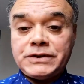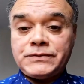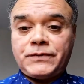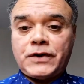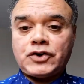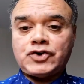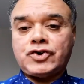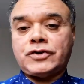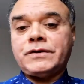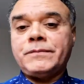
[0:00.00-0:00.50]

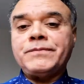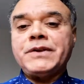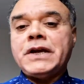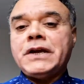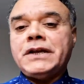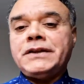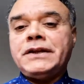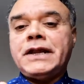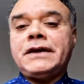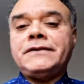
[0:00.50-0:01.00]
dysfunction.
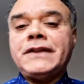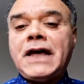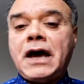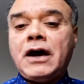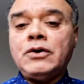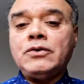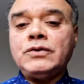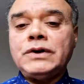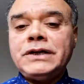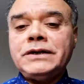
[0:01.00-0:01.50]

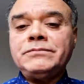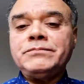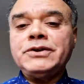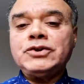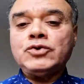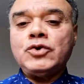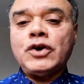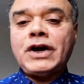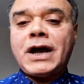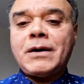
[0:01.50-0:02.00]
Now let
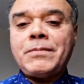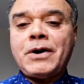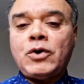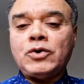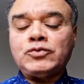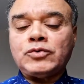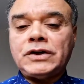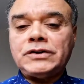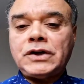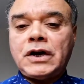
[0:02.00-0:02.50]
me talk
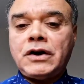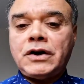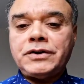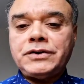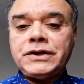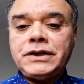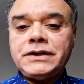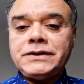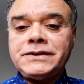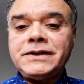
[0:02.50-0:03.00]
about what
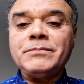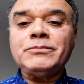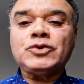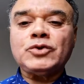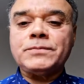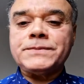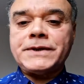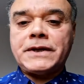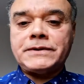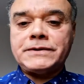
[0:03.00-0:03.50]
are the
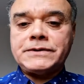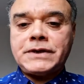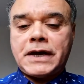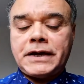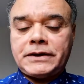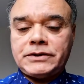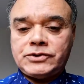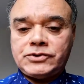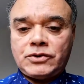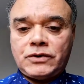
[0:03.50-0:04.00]
symptoms and
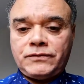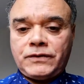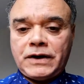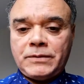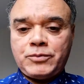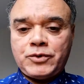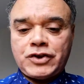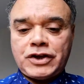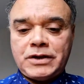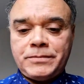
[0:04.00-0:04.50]
signs of
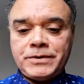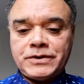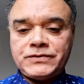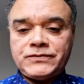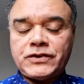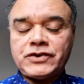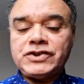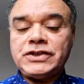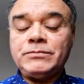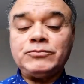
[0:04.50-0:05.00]
hypothalamic
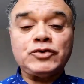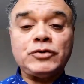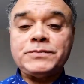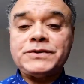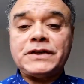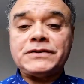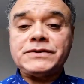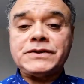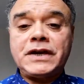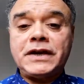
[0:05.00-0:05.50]
dysfunction.
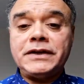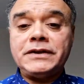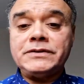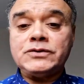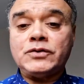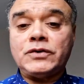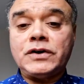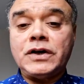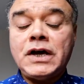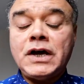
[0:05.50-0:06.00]
Symptoms and
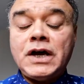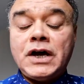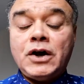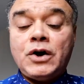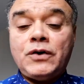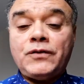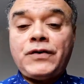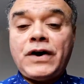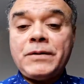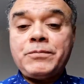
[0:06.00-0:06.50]
signs of
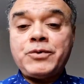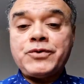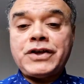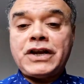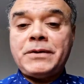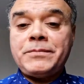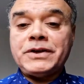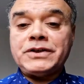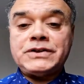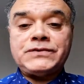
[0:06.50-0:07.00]

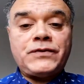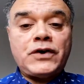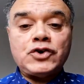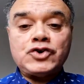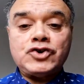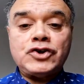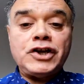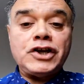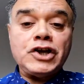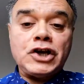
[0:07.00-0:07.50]
hypothalamic
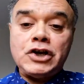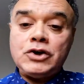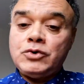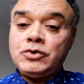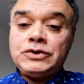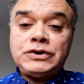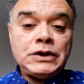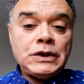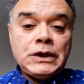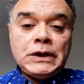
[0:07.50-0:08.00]
dysfunction
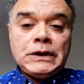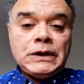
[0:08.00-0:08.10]
include